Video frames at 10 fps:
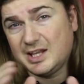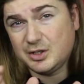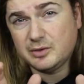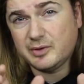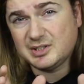and the
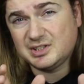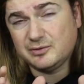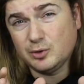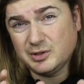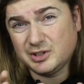University of
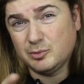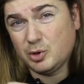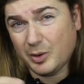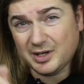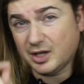Nottingham,
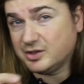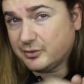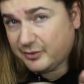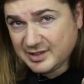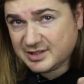who went
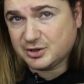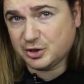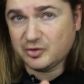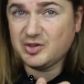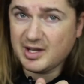undefeated
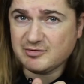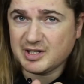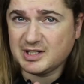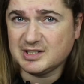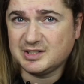during their
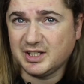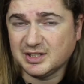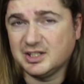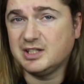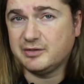regular
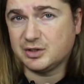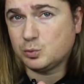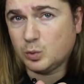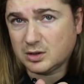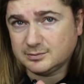season in Division 1.